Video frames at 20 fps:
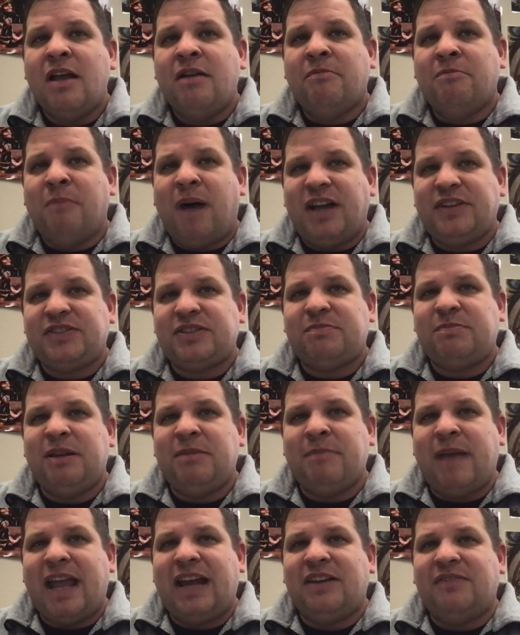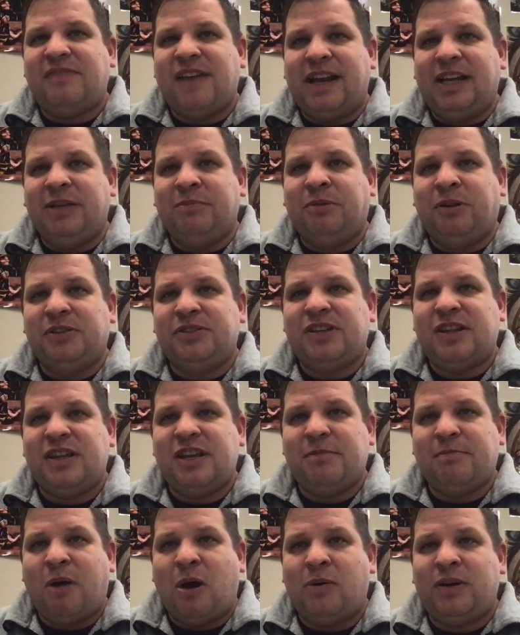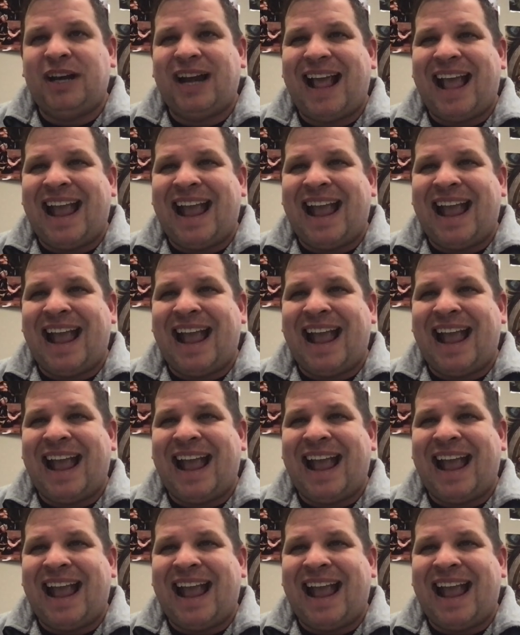must be made available to the opponent